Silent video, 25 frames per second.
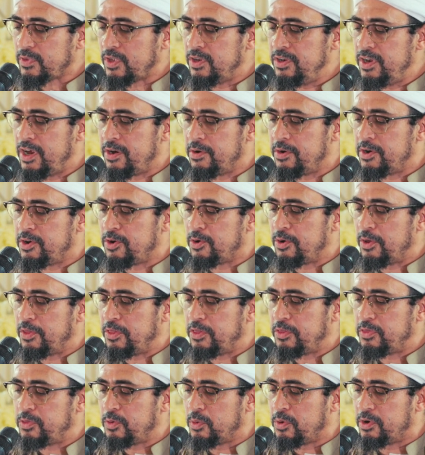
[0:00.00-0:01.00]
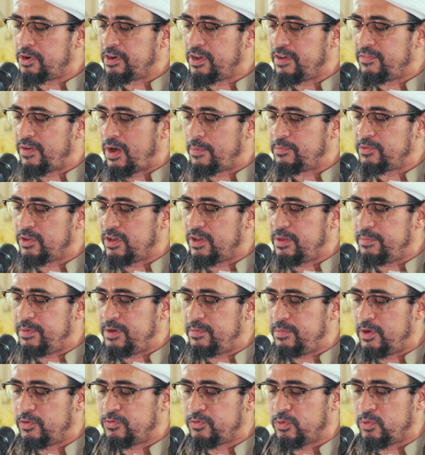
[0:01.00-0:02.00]
narrated on the authority of Abdullah
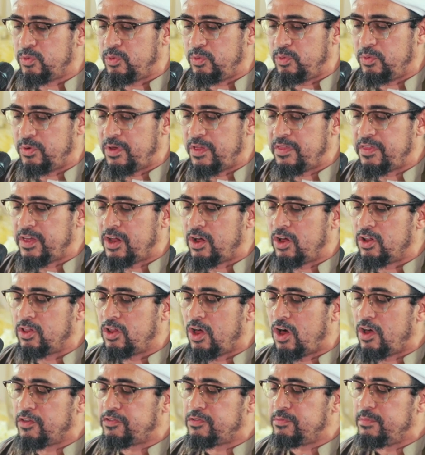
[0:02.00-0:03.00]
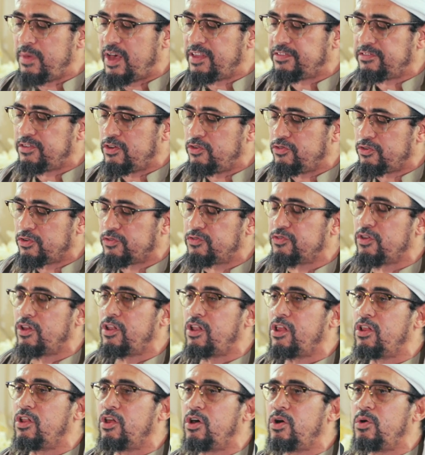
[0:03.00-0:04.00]
bin Mas'ud, that Allah's Messenger
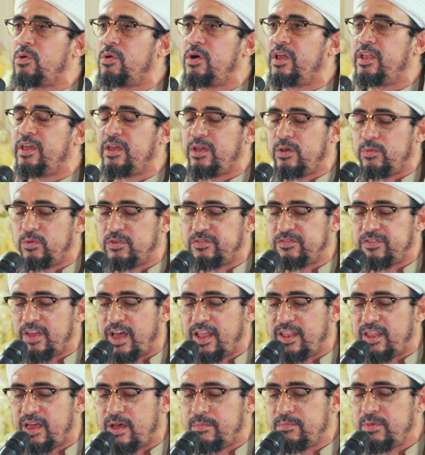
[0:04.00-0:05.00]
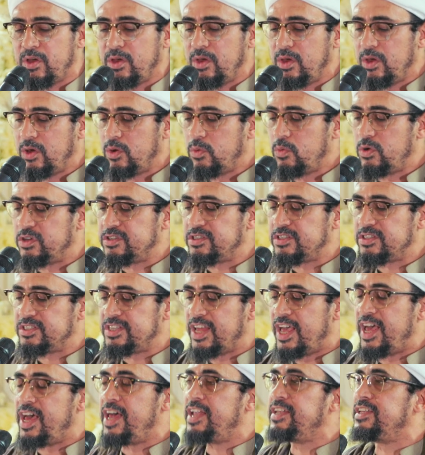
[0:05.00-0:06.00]
sallallahu alayhi wa sallam was
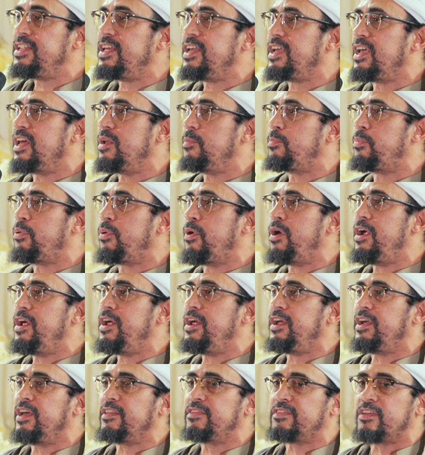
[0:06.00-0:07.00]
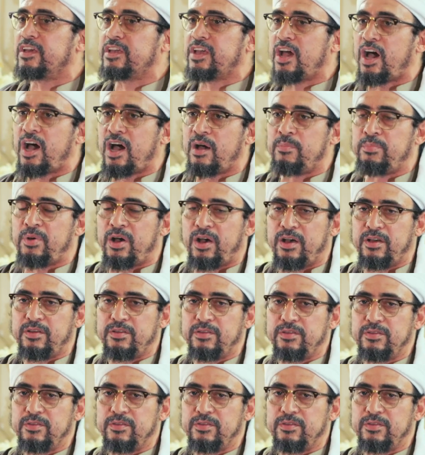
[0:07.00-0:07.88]
standing and praying at the Kaaba.